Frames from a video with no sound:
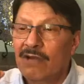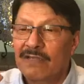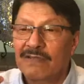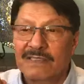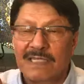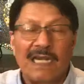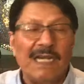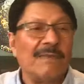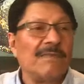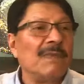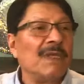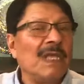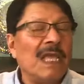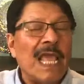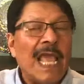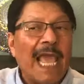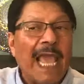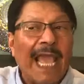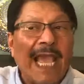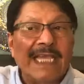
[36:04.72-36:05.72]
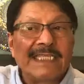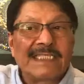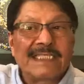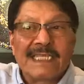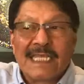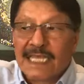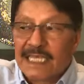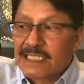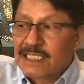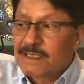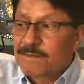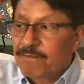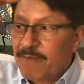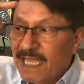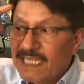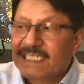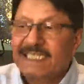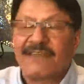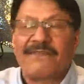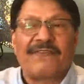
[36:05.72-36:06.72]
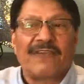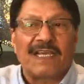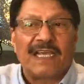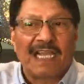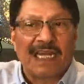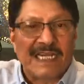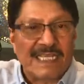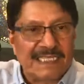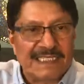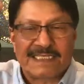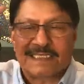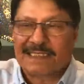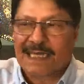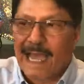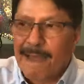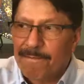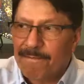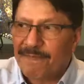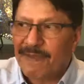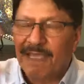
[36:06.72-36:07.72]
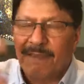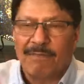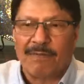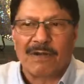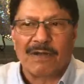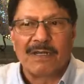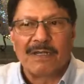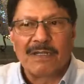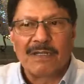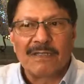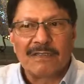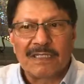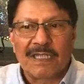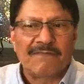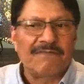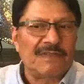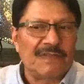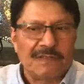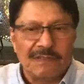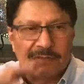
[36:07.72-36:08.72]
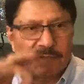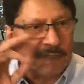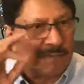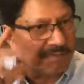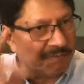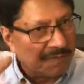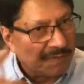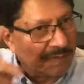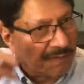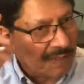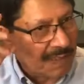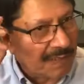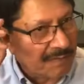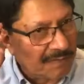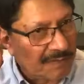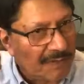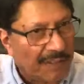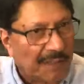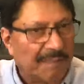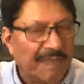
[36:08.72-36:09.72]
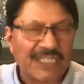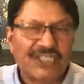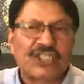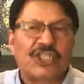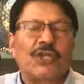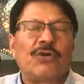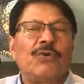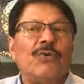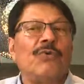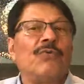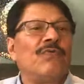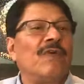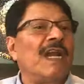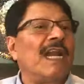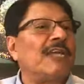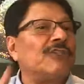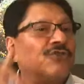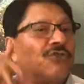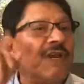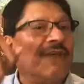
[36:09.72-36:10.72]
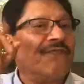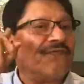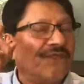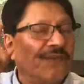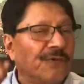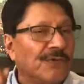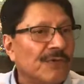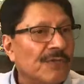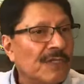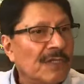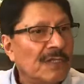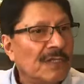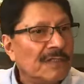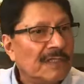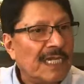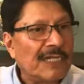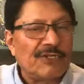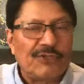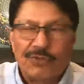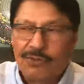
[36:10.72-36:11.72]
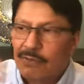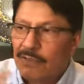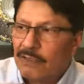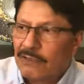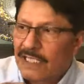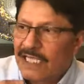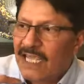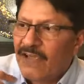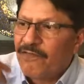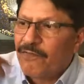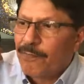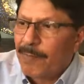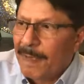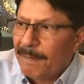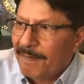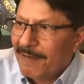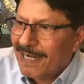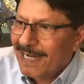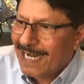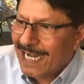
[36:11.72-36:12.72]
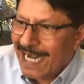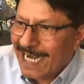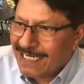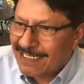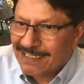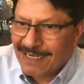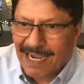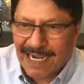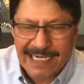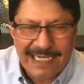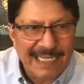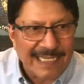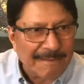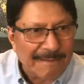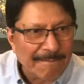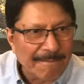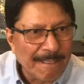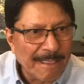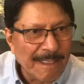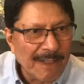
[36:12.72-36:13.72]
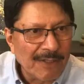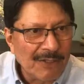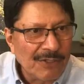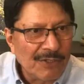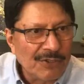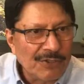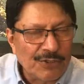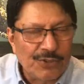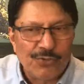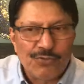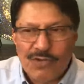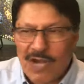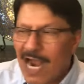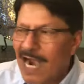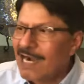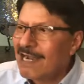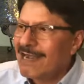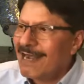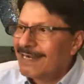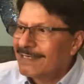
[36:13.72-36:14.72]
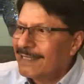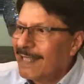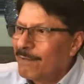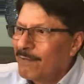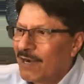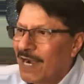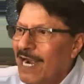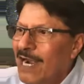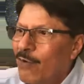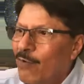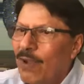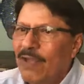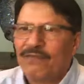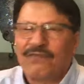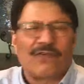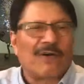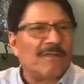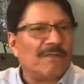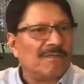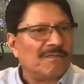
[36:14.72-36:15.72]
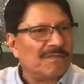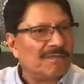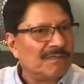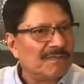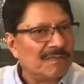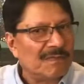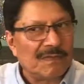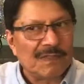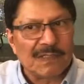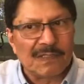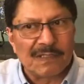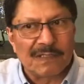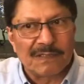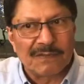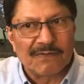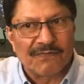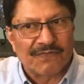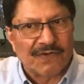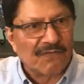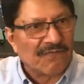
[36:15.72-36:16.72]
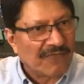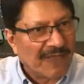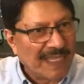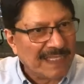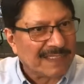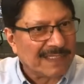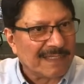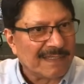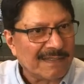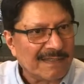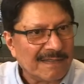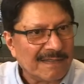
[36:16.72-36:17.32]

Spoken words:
alaihi wasallam has specifically stopped people. The abashiru wala tunaffiru. That give people glad tidings. Do not let them run away from faith.